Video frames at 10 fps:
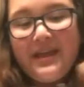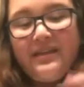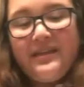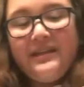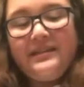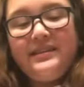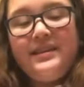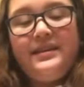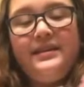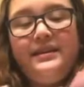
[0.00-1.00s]
The next
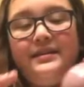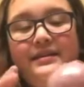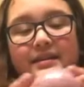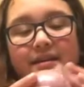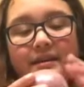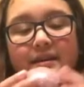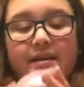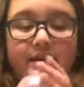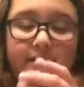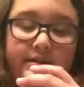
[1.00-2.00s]
thing is,
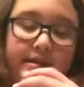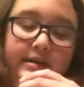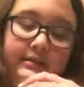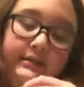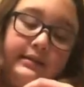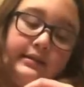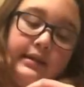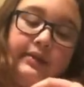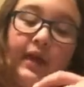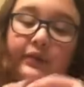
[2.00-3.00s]
is this. It says
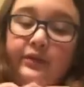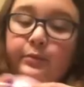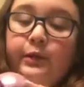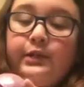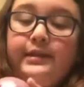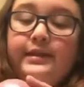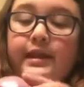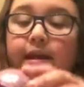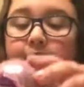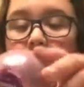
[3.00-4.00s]
A Thousand Wishes.
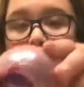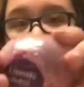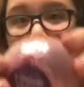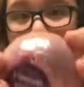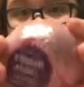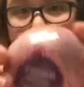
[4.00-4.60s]
It is